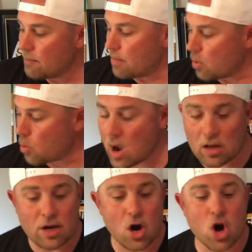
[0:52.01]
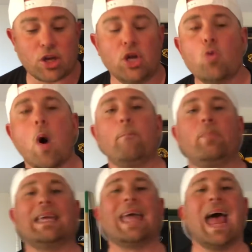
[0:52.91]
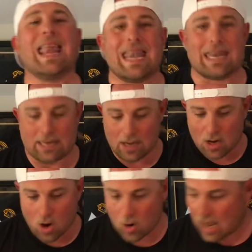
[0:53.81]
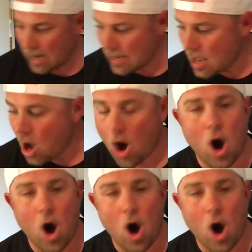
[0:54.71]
But we're willing to hook you up again, okay?